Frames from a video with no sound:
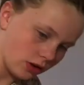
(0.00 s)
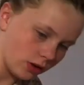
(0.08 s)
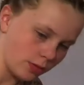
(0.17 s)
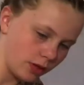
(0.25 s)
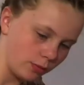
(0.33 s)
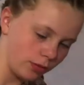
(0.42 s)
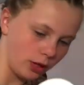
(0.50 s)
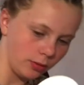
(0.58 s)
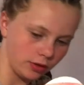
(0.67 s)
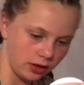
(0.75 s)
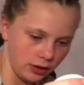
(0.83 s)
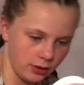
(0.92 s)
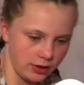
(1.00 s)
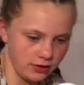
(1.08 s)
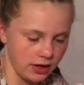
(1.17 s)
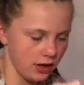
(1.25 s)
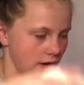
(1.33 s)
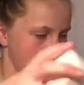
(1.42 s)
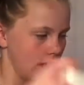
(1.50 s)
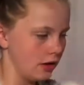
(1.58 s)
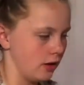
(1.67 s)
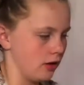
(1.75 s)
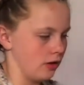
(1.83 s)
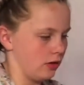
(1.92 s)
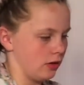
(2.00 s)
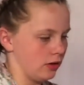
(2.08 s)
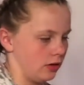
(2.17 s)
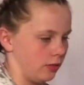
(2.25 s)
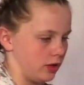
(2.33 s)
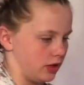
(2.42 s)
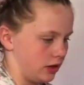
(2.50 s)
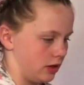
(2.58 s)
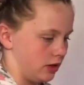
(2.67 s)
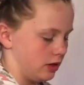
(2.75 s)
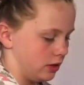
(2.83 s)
Got a big blob of glue out there. Let me see.